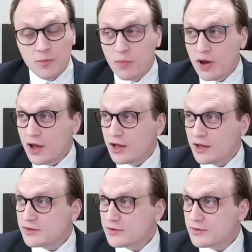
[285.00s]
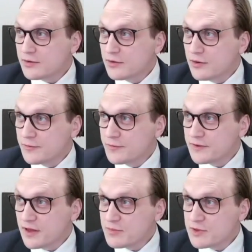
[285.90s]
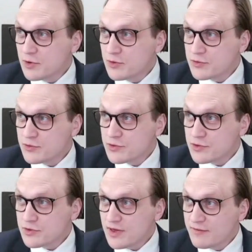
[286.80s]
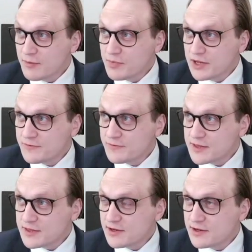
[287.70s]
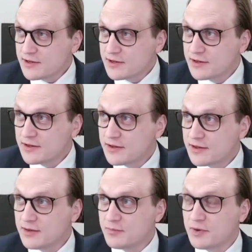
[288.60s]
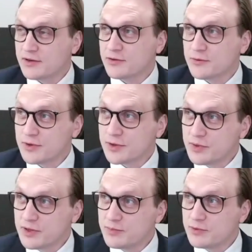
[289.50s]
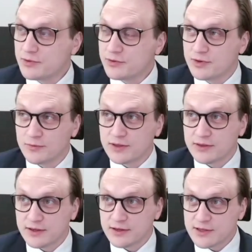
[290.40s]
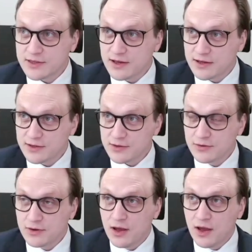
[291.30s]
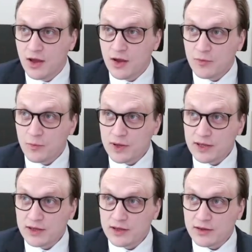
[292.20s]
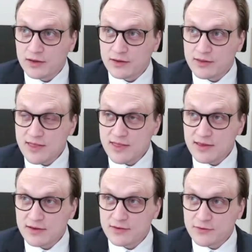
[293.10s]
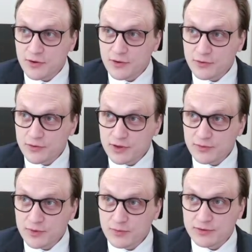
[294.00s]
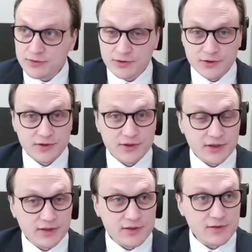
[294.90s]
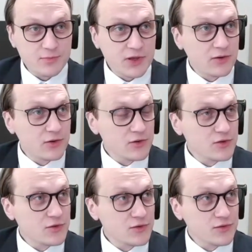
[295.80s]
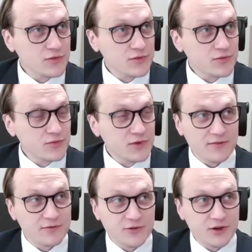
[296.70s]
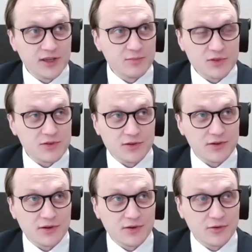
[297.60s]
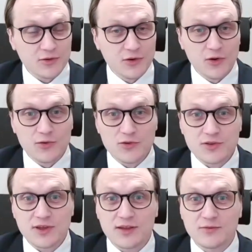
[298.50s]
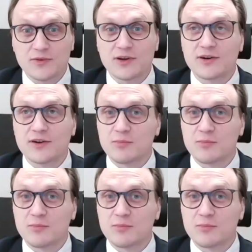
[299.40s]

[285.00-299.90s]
But oftentimes emotions have a beneficial impact on what people do and what they decide. So we seek growth and we want to learn things because we have dreams or goals that we are